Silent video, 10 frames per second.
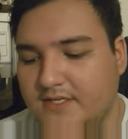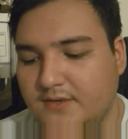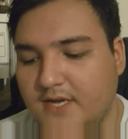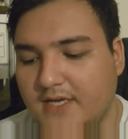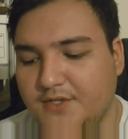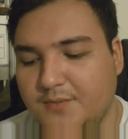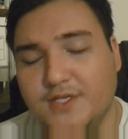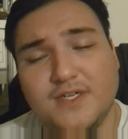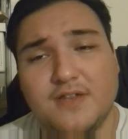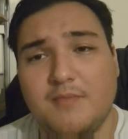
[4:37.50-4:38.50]
to cut too
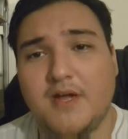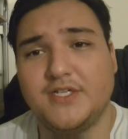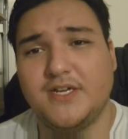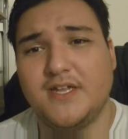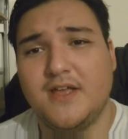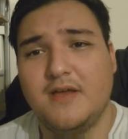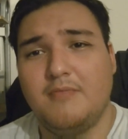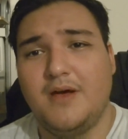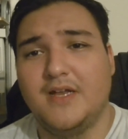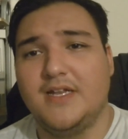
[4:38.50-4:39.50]
much into the budget.
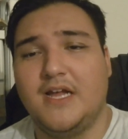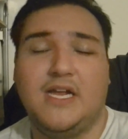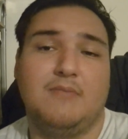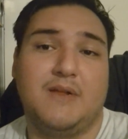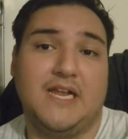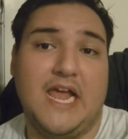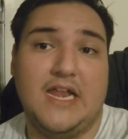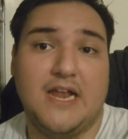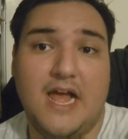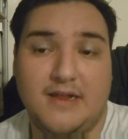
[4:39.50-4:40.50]
But
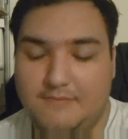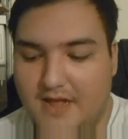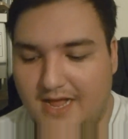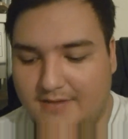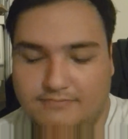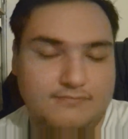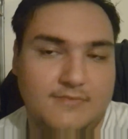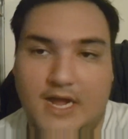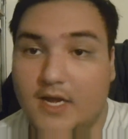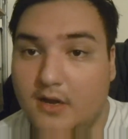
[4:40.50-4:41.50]
again, I
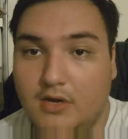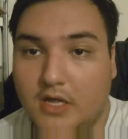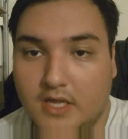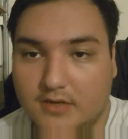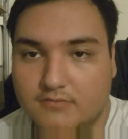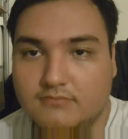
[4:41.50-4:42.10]
know nothing.